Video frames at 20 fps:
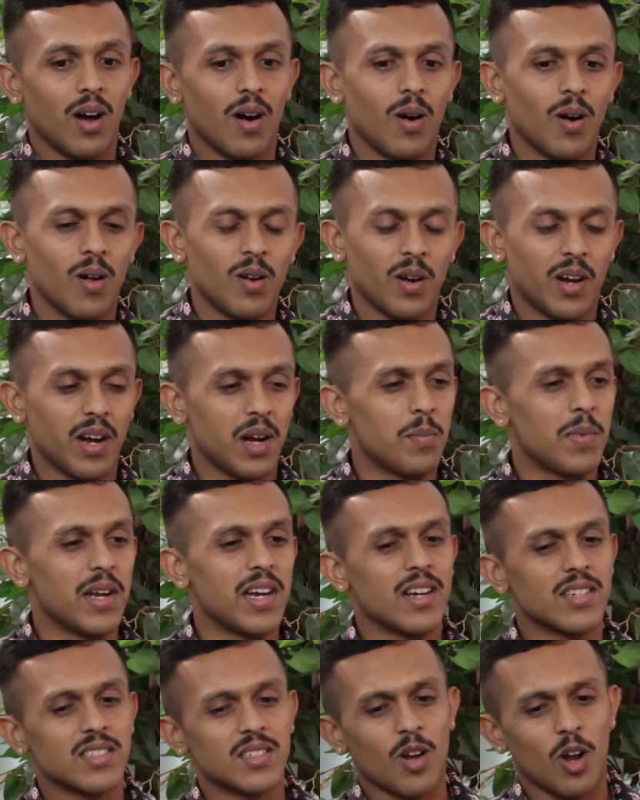oh, look at him, he
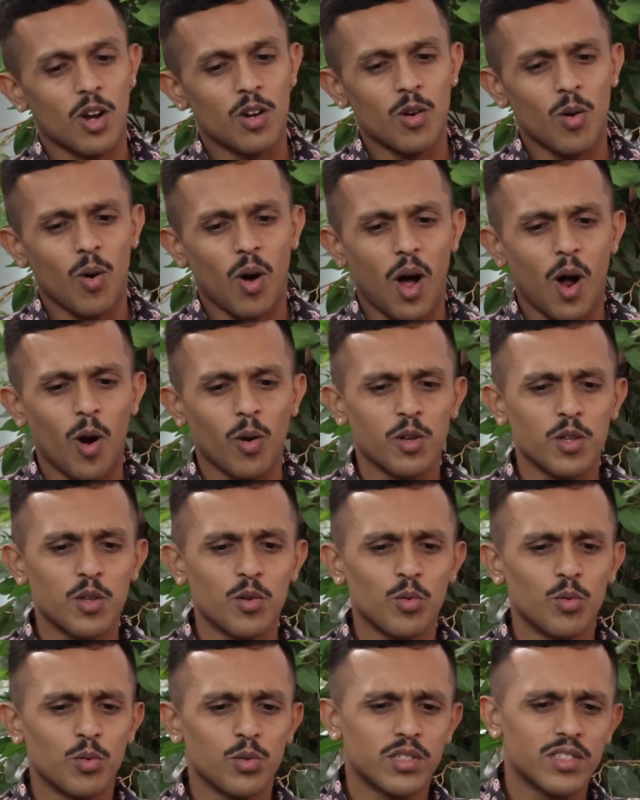does not know how to
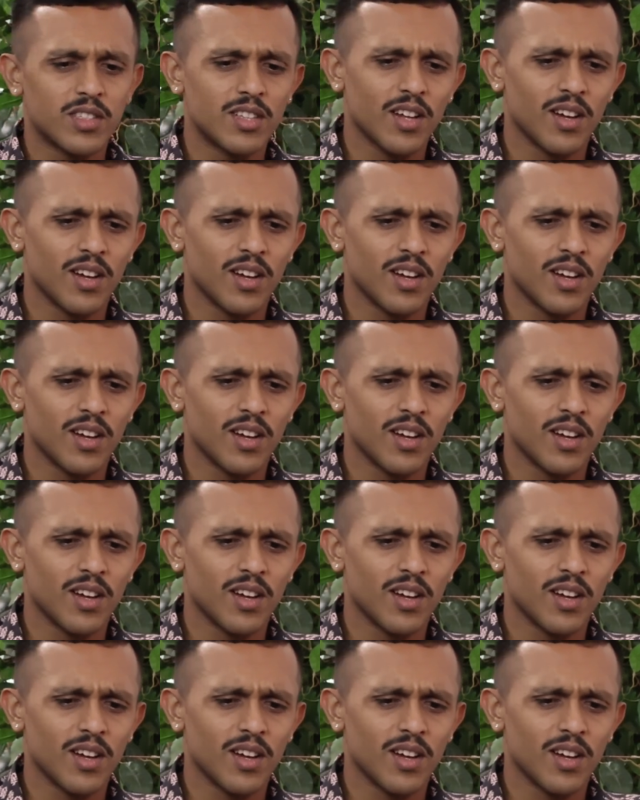use